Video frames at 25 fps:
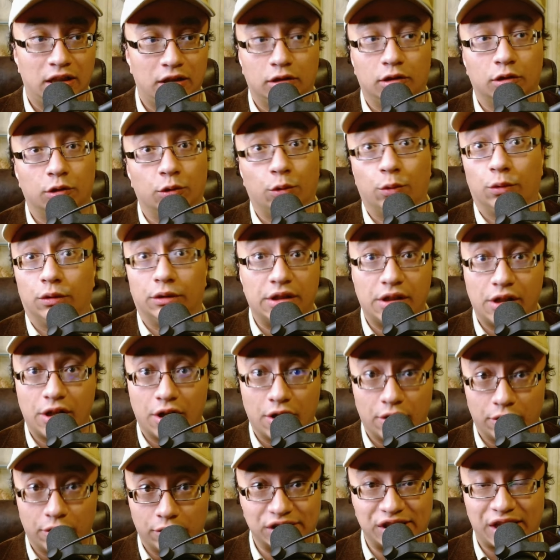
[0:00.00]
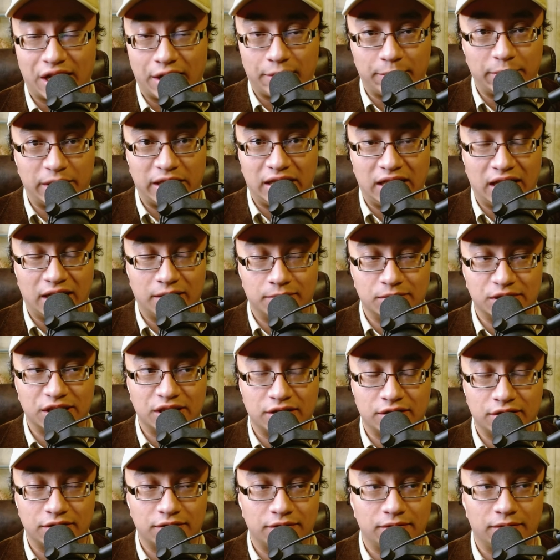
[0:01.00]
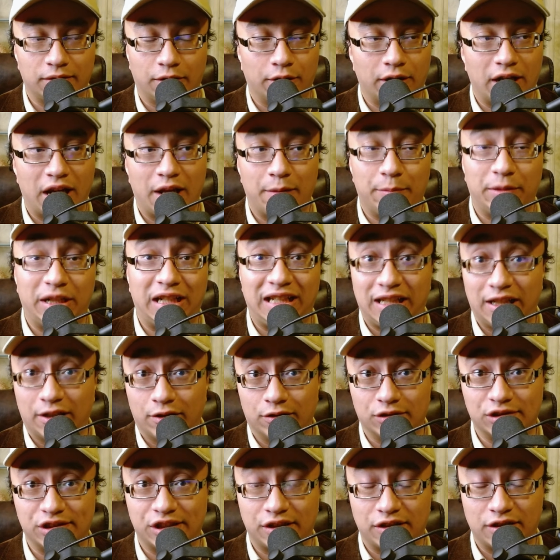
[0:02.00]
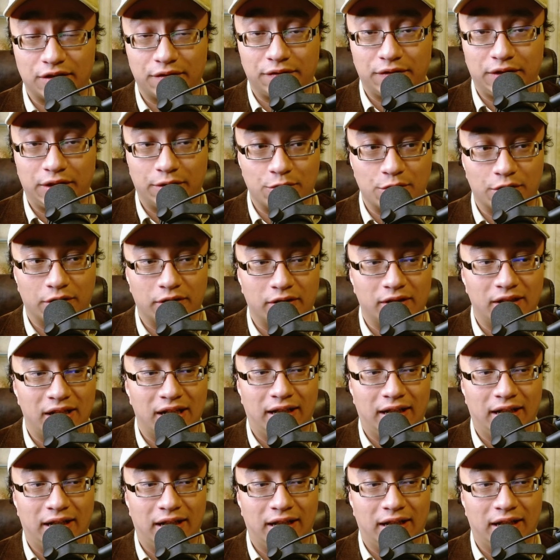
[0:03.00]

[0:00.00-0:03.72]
Lord knows how many games into or how many years into the future.